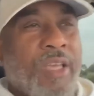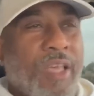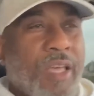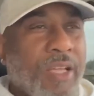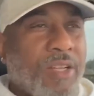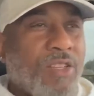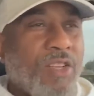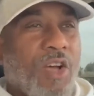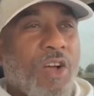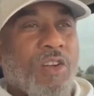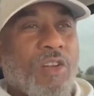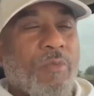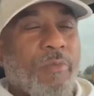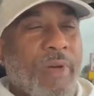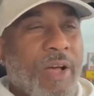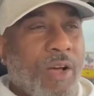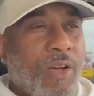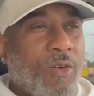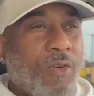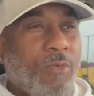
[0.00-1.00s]
and talked
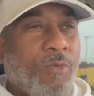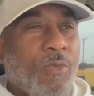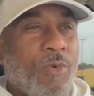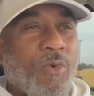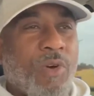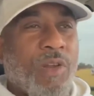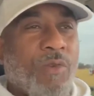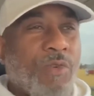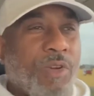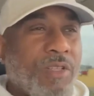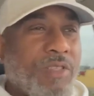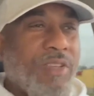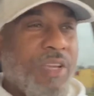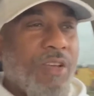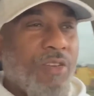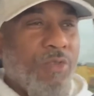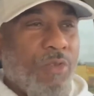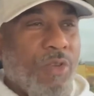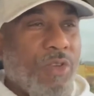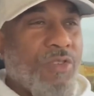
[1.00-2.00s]
about. But what I want to
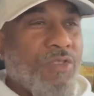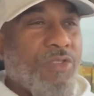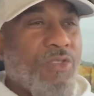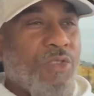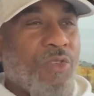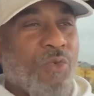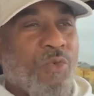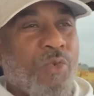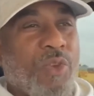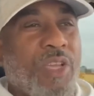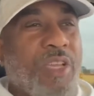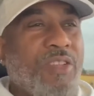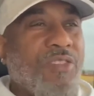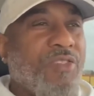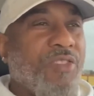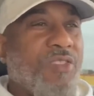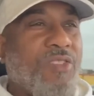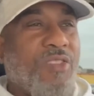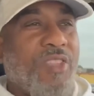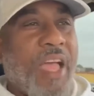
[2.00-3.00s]
tell you is the
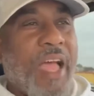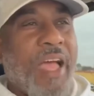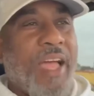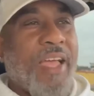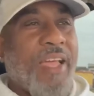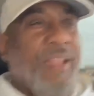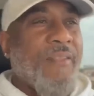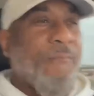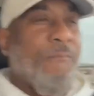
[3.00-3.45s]
reason that